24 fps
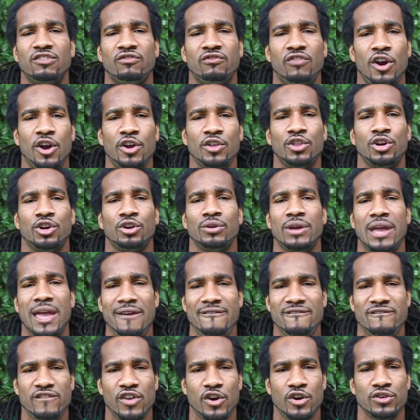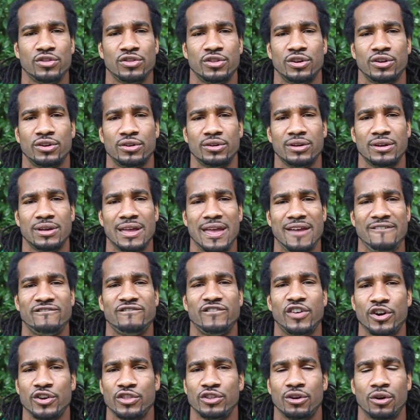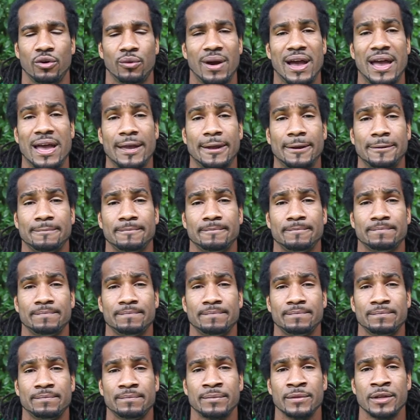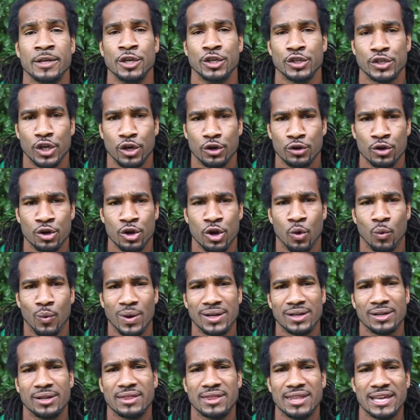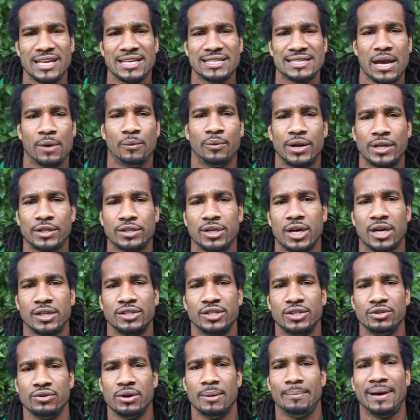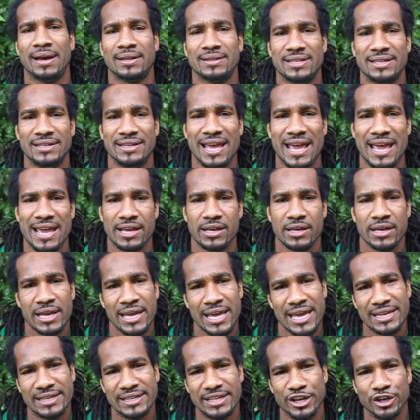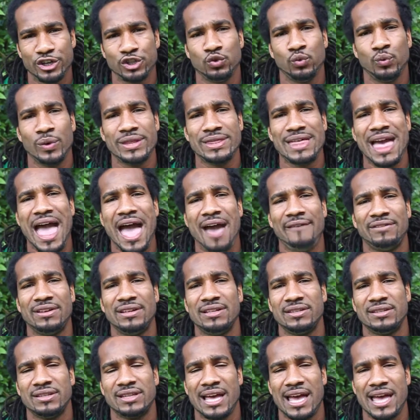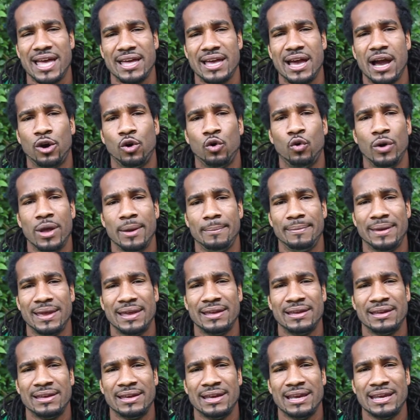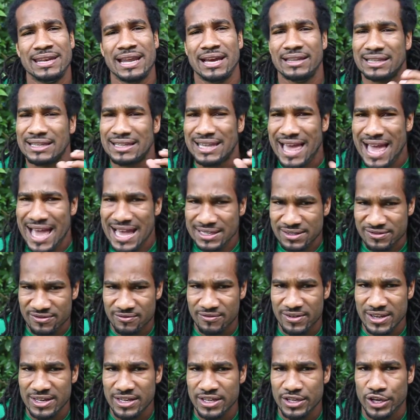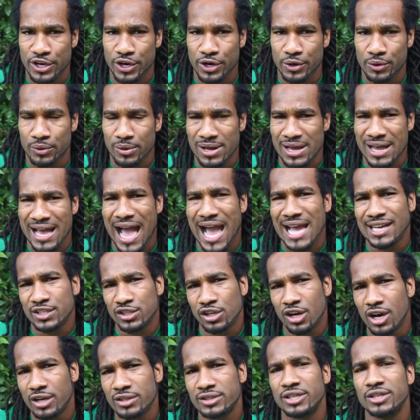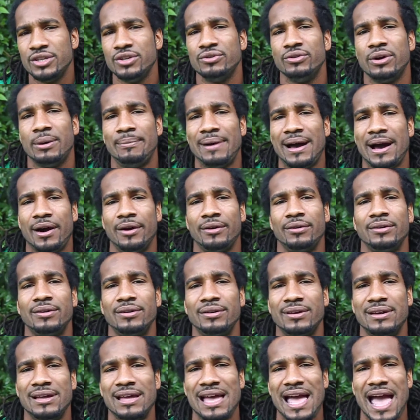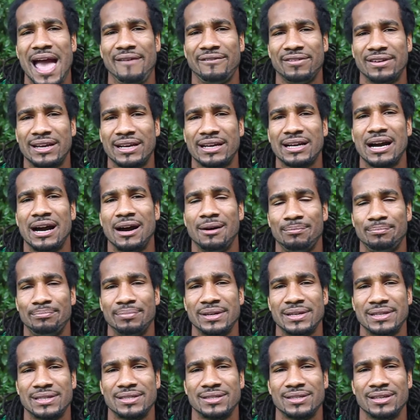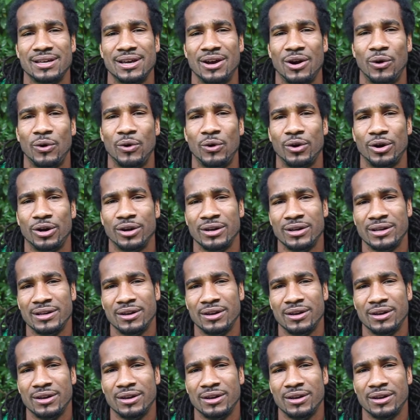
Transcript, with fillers: further and further and further away. So one of the things I want to talk to you about today, it deals with having that equipment. Now, the last video, I talked to you about having a compass or